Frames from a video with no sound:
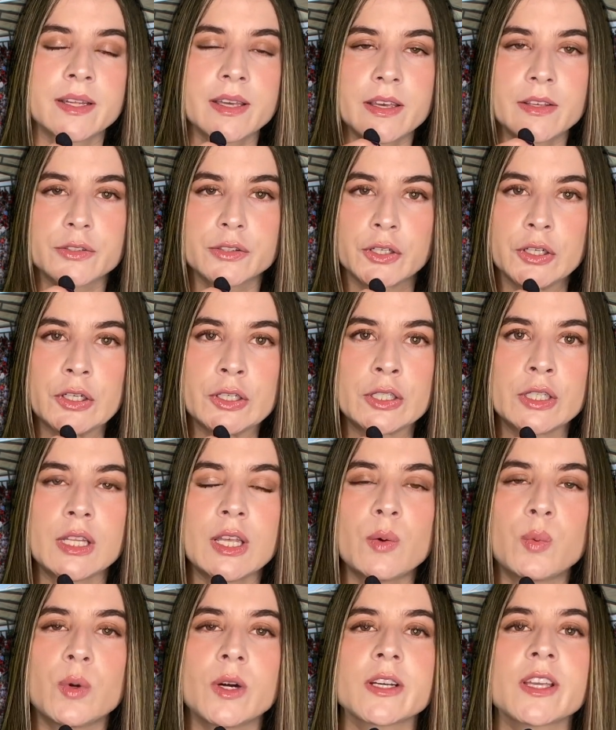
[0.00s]
he's currently
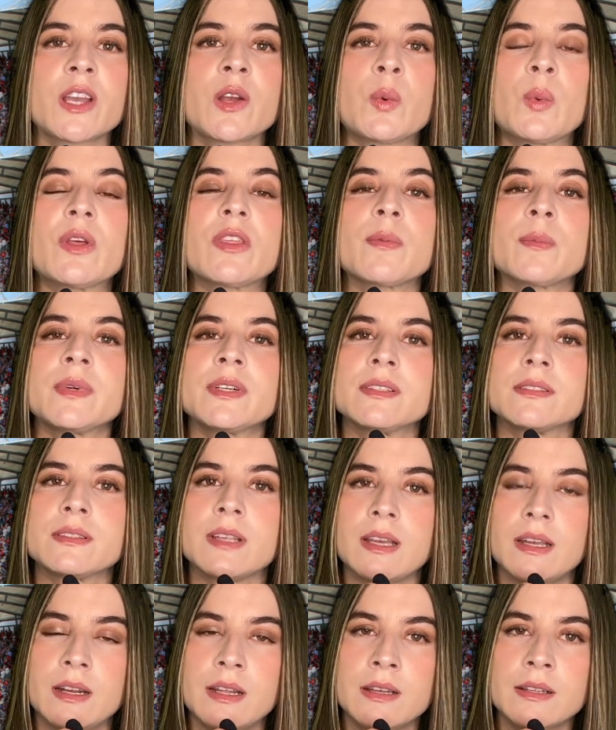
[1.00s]
working with
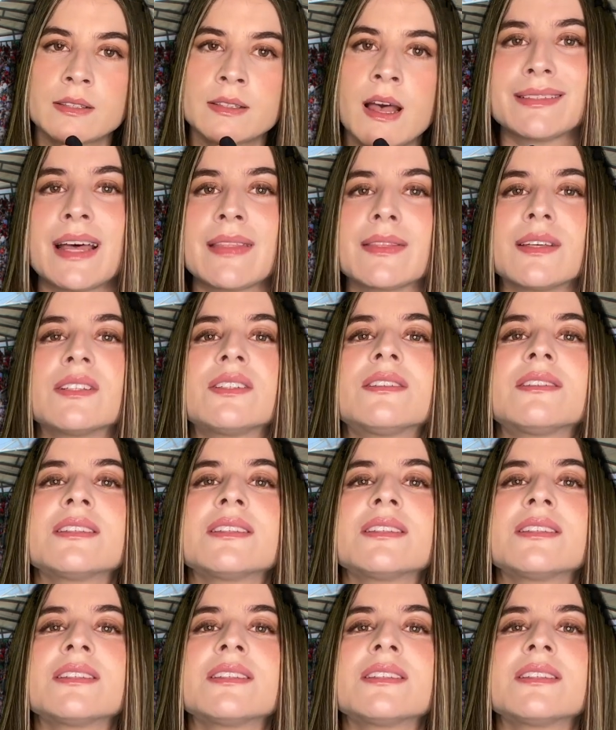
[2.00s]
Mercedes at the